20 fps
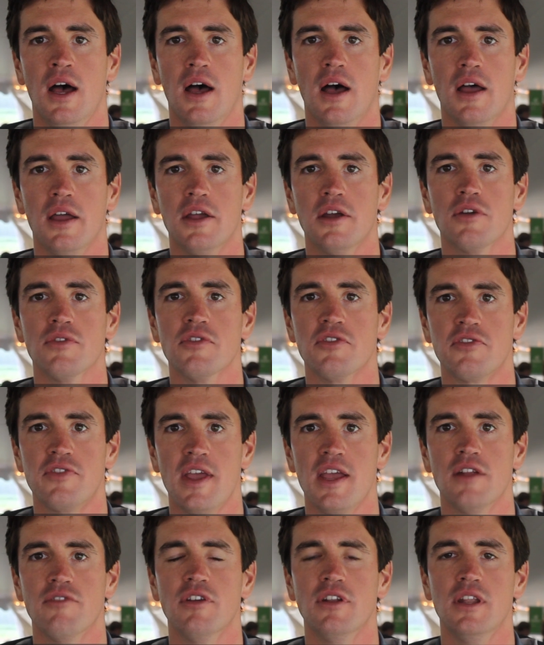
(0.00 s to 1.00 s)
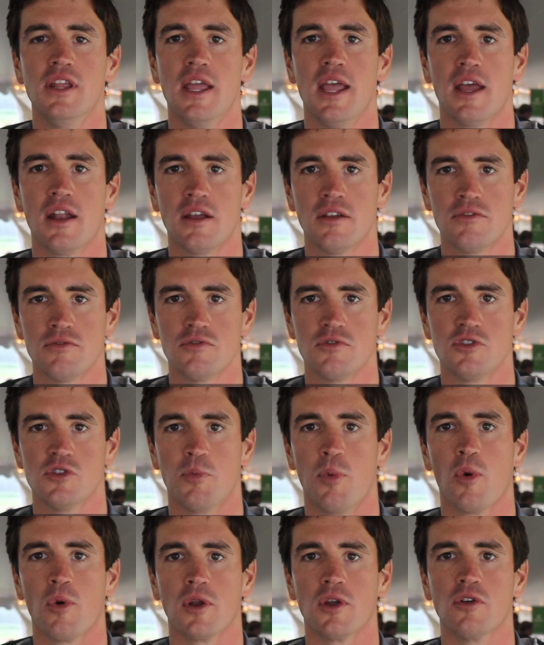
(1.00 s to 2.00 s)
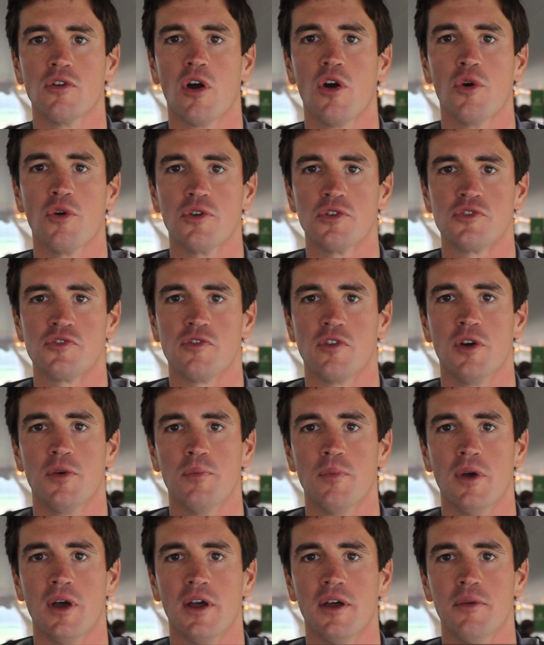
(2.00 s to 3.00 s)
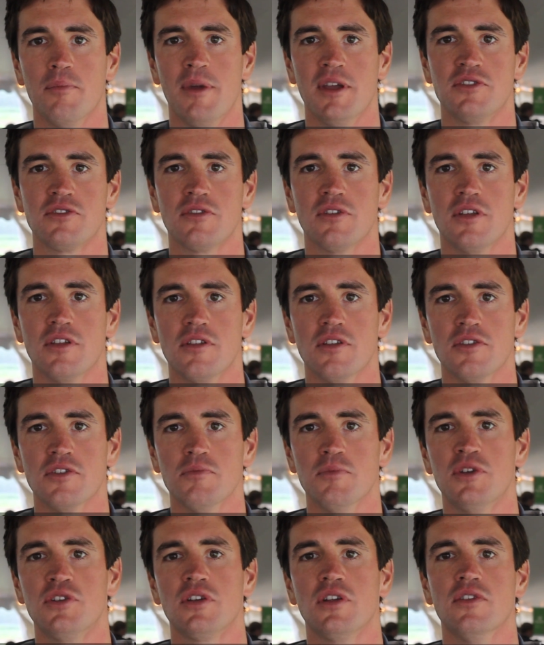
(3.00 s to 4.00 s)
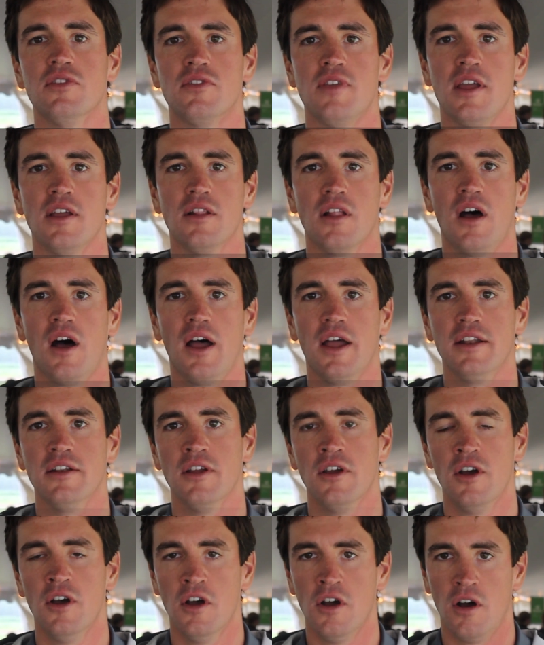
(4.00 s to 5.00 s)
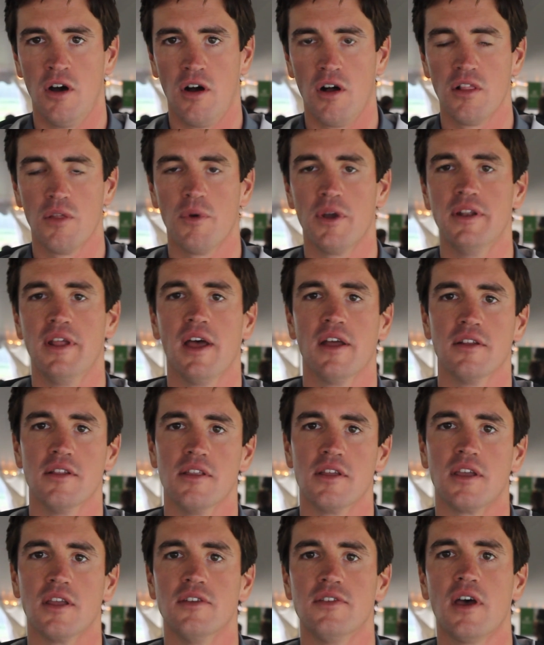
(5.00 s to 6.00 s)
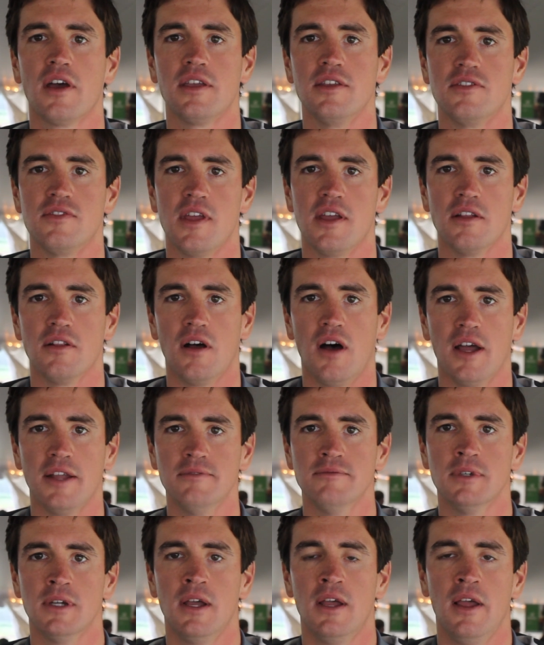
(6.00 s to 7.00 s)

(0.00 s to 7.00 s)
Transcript: uh, here in the state of Indiana, supporting growers from uh, basically the Michigan state line all the way down to the Kentucky state line.